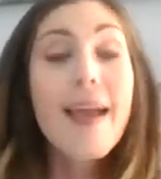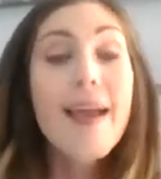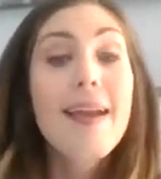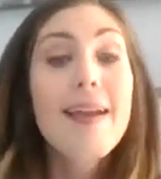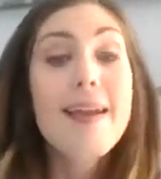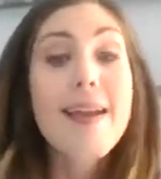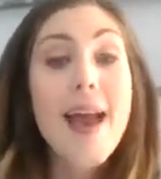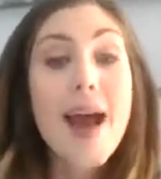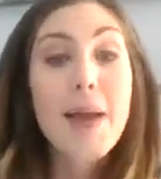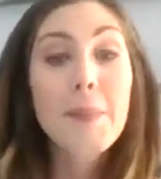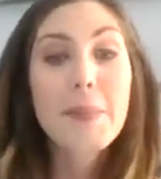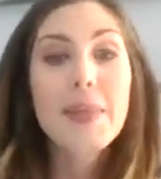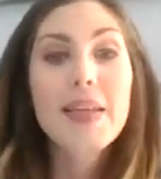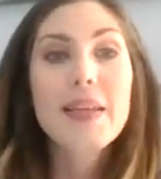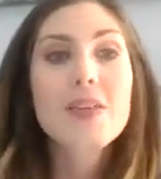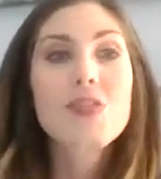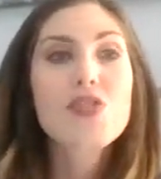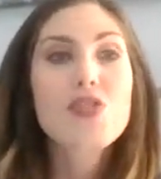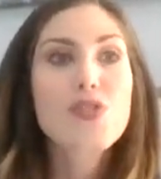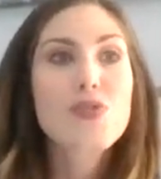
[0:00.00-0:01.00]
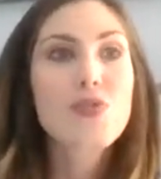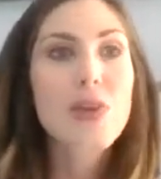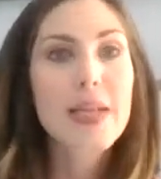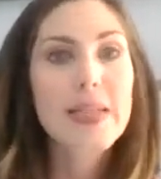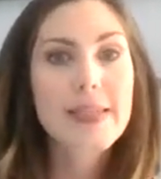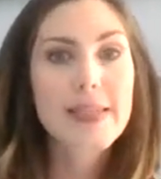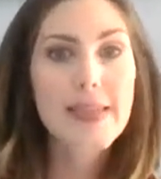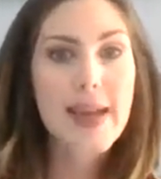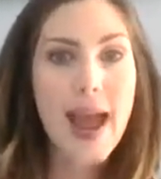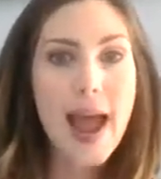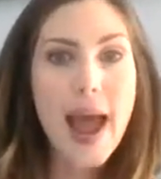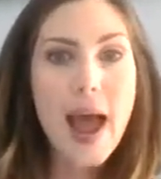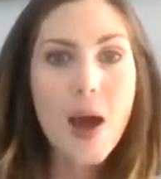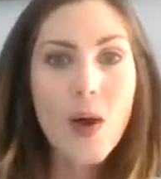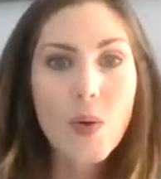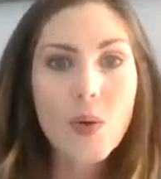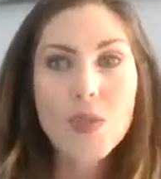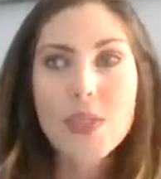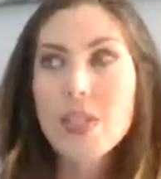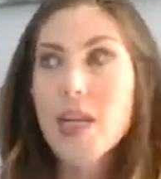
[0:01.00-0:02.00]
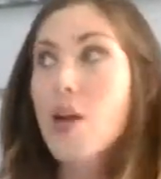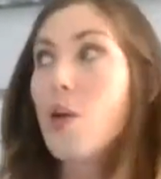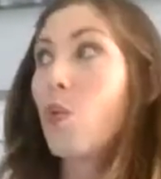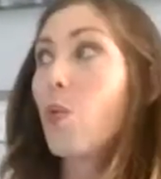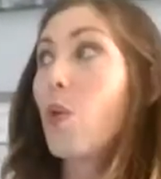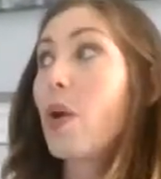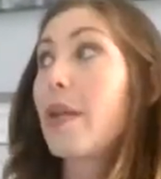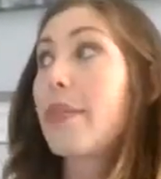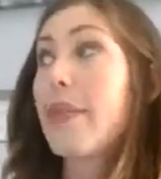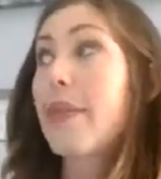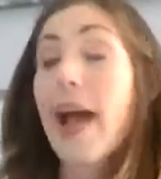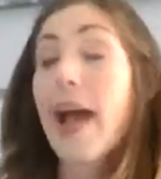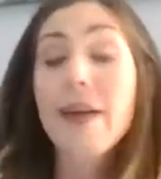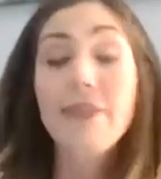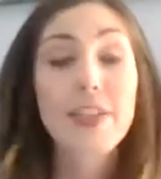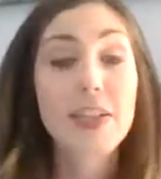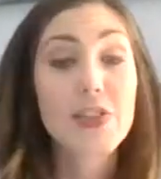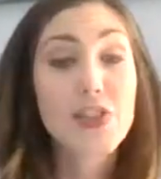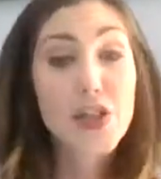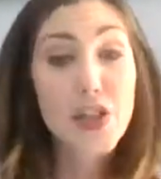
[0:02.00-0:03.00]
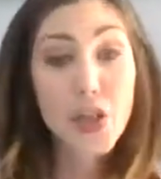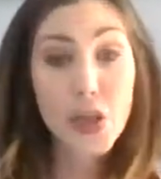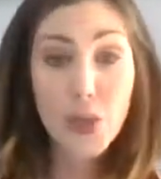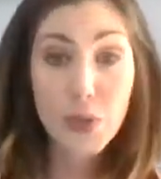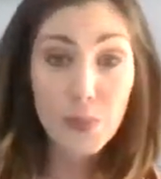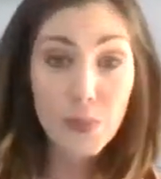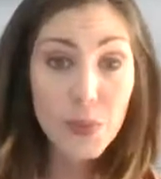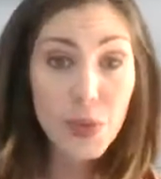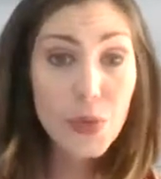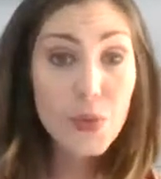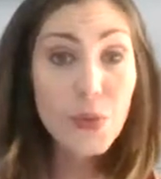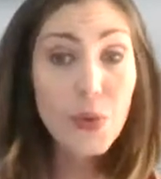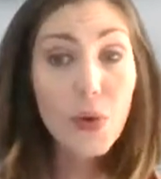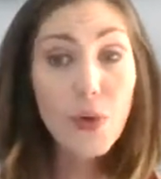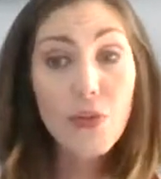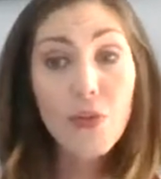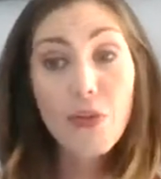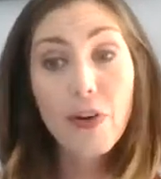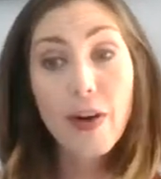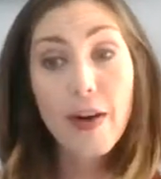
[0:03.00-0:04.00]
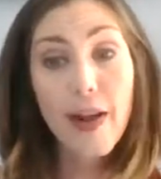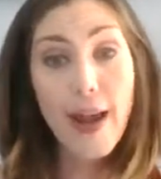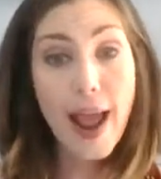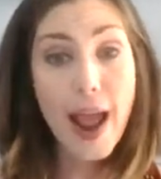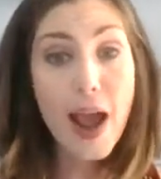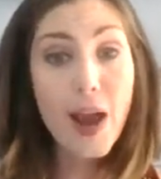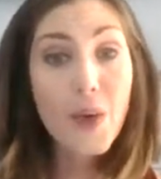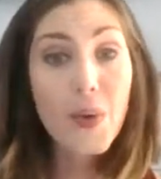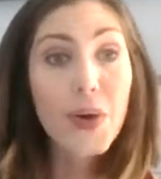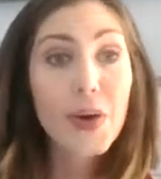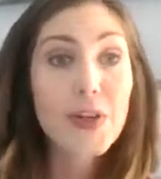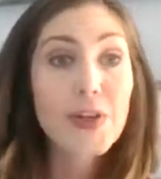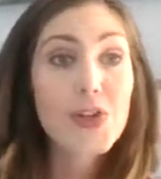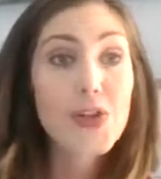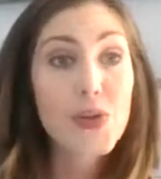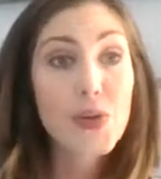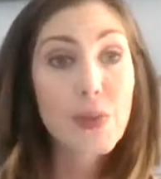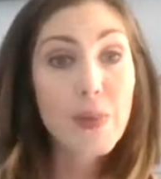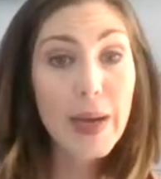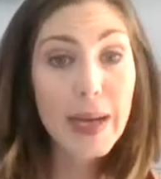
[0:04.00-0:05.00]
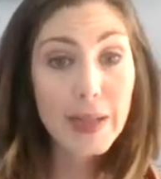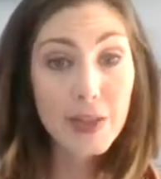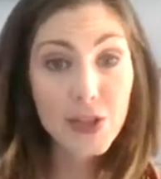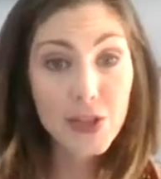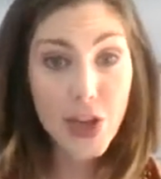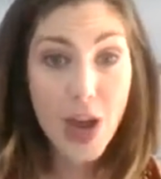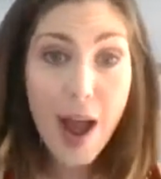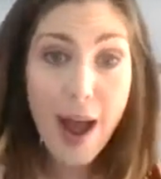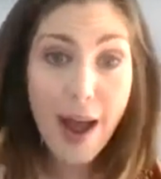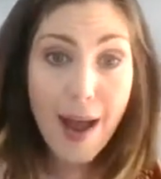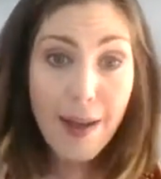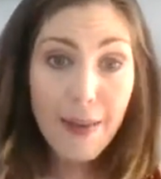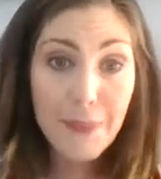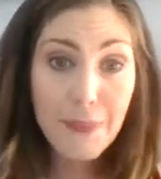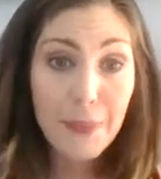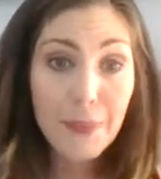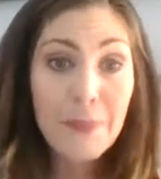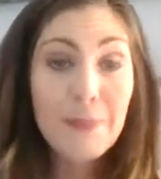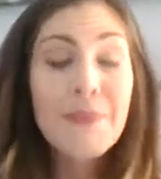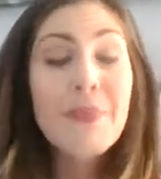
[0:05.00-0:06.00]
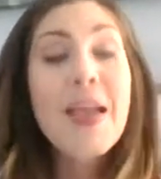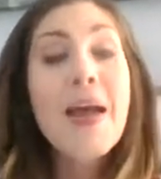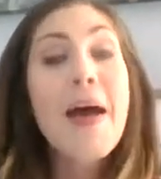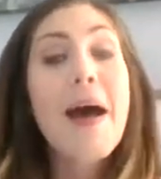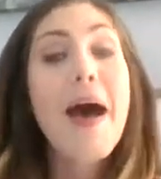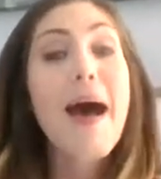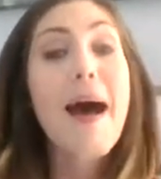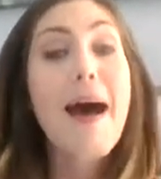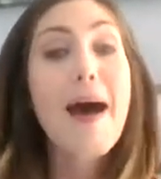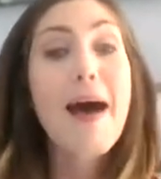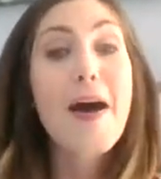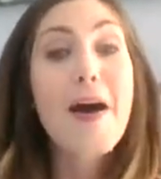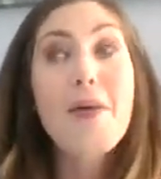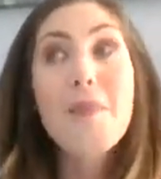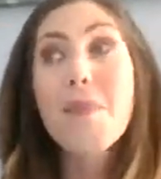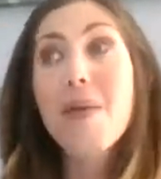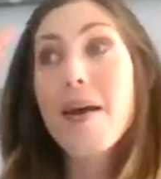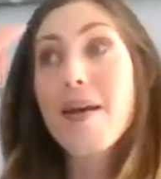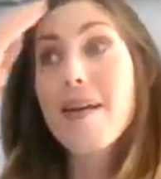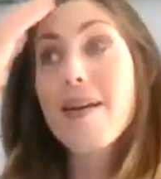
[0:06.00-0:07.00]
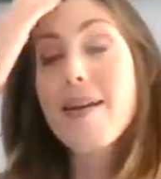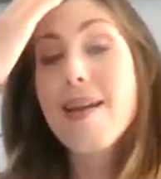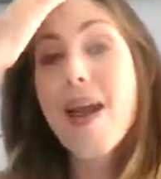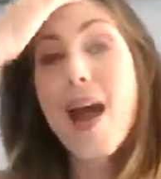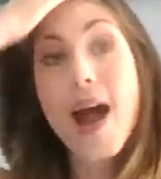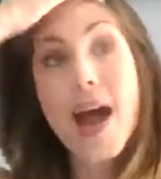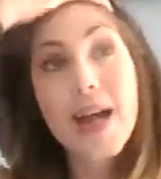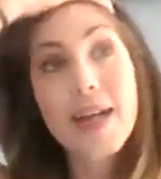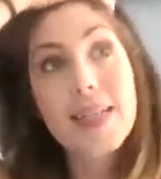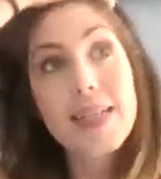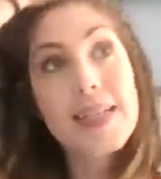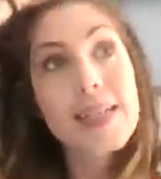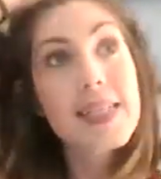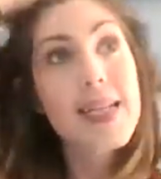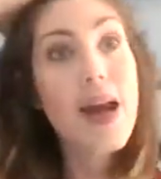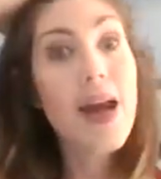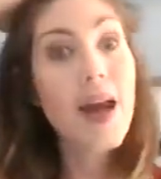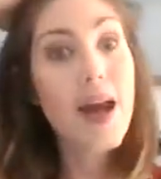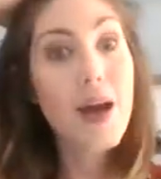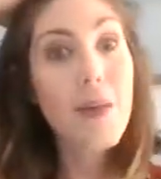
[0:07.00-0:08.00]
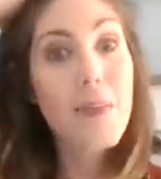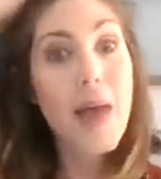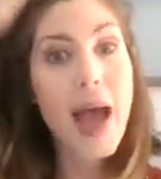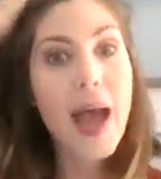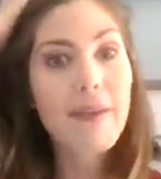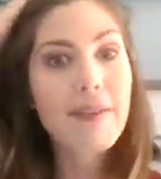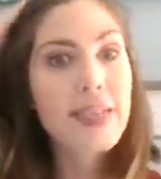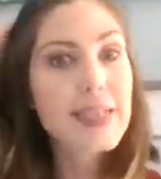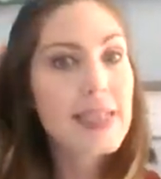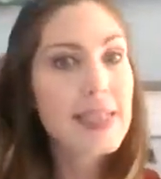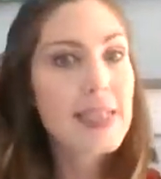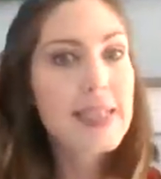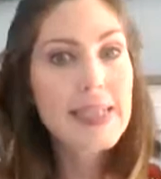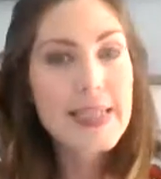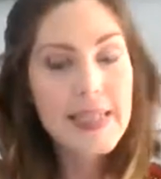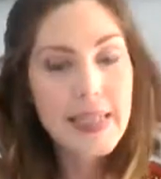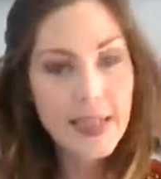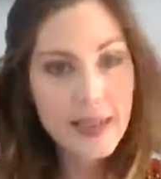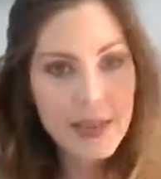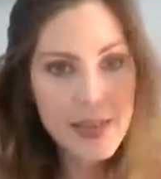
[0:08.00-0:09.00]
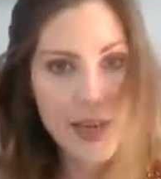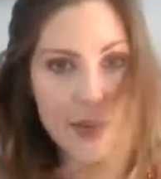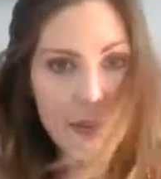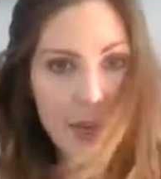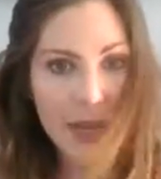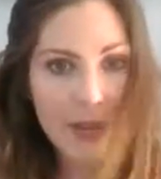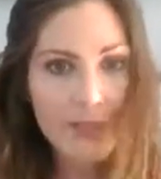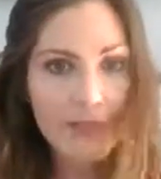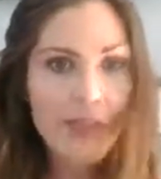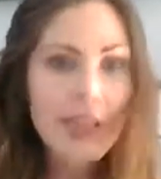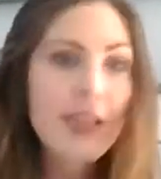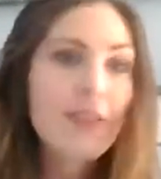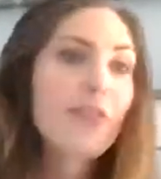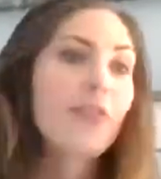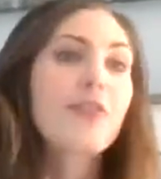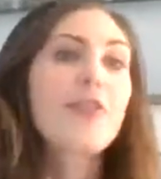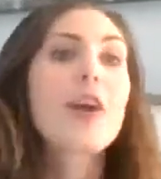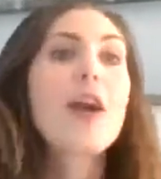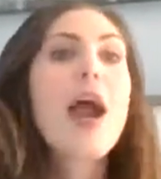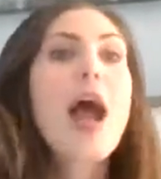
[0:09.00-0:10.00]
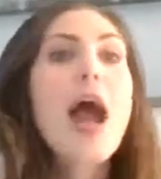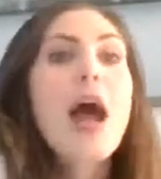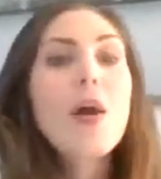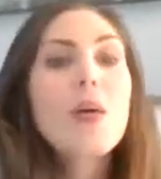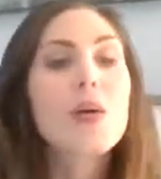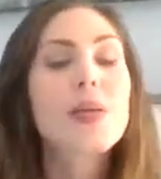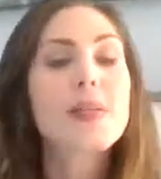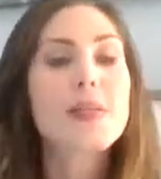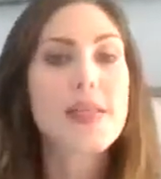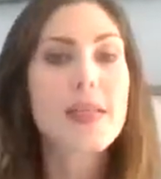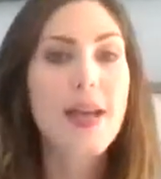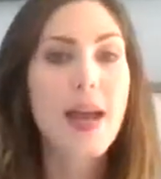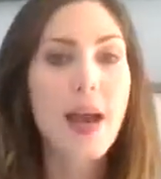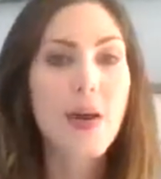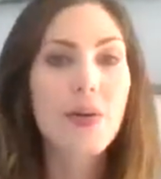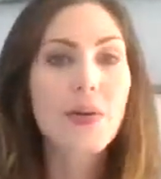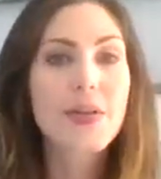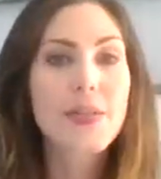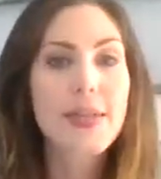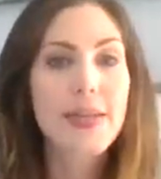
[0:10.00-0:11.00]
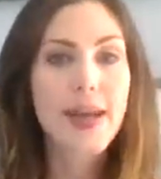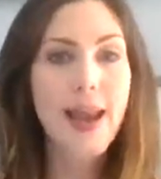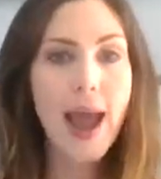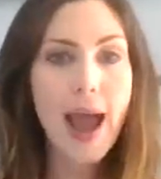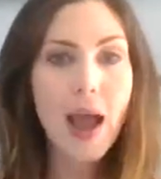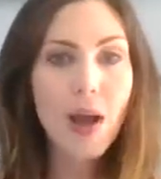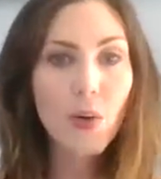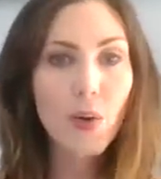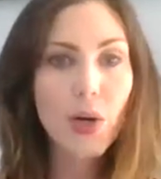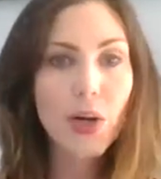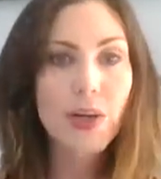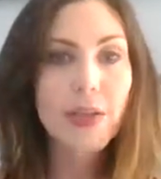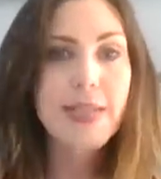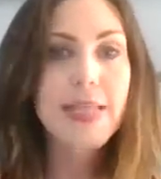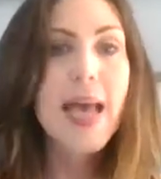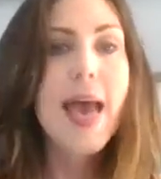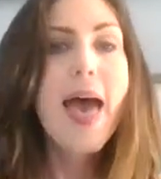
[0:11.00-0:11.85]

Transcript: not being stressed out with having to commute over an hour to my job, not having to stand on my feet for hours and hours and hours